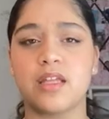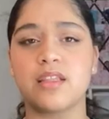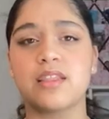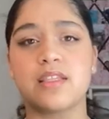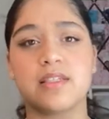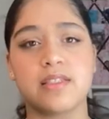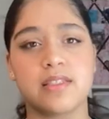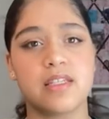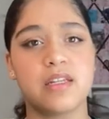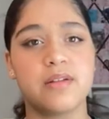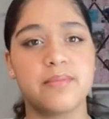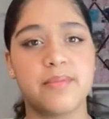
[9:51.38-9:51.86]

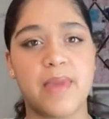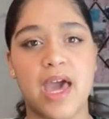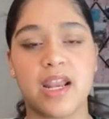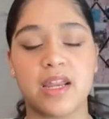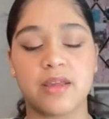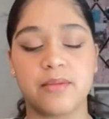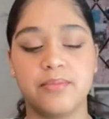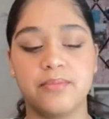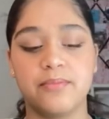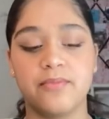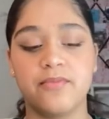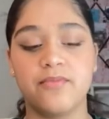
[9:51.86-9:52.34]
the
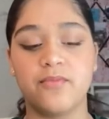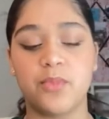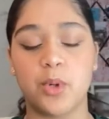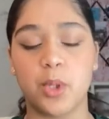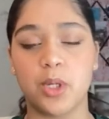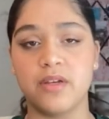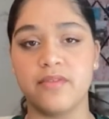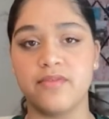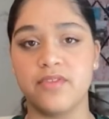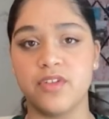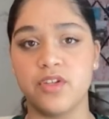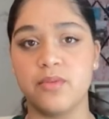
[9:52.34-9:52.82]
cinematic
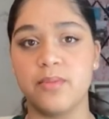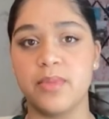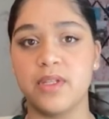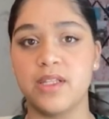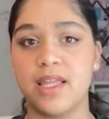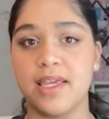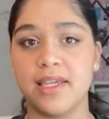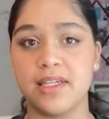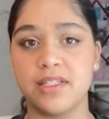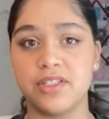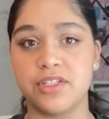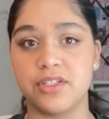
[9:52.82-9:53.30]
point of view,
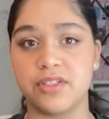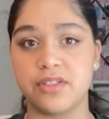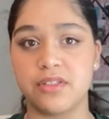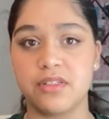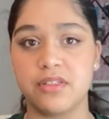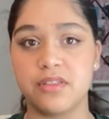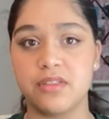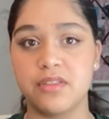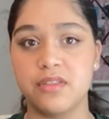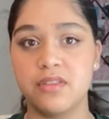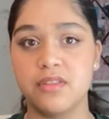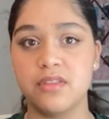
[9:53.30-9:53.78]
but like just
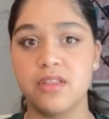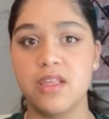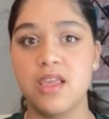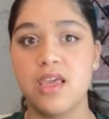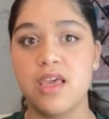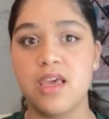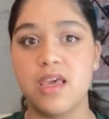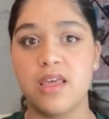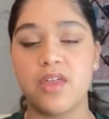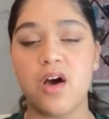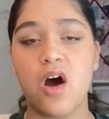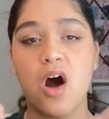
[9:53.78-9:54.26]

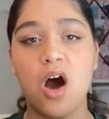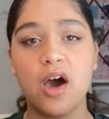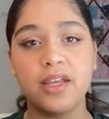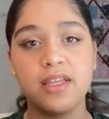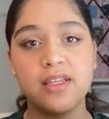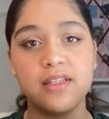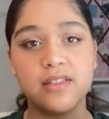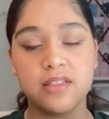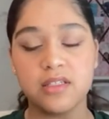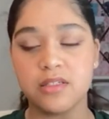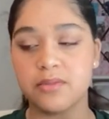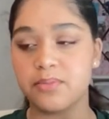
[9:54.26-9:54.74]
the
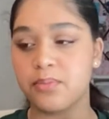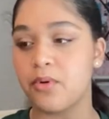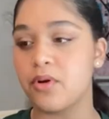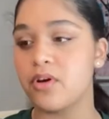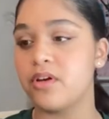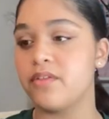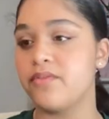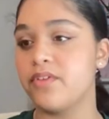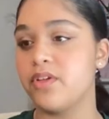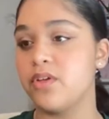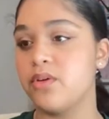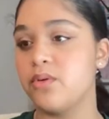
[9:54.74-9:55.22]
audience's
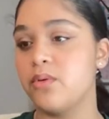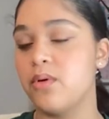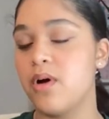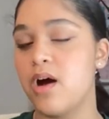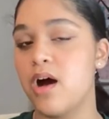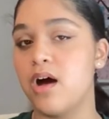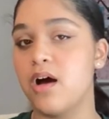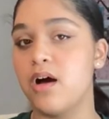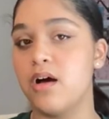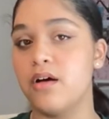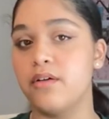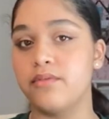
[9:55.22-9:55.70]
point of view
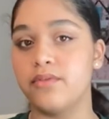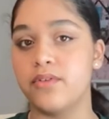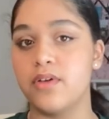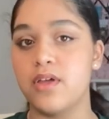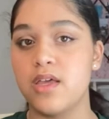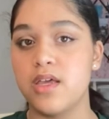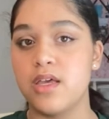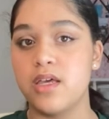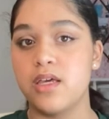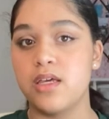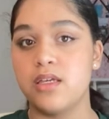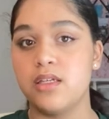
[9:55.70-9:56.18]
of,
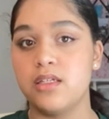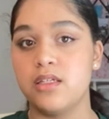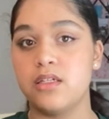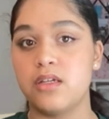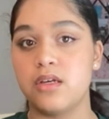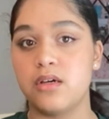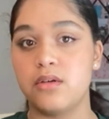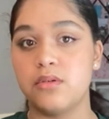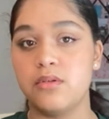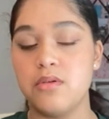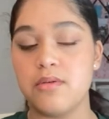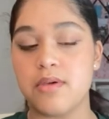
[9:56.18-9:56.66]
you
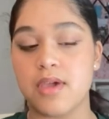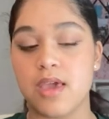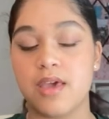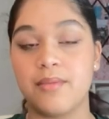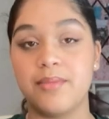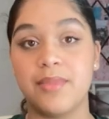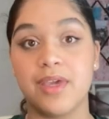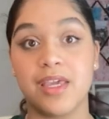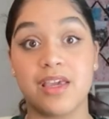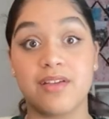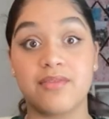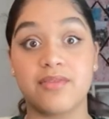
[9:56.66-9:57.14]
know, you
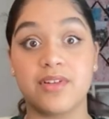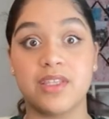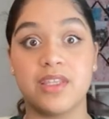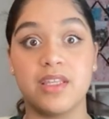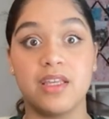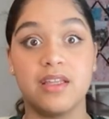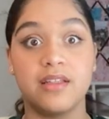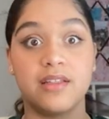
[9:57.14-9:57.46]
can't make everything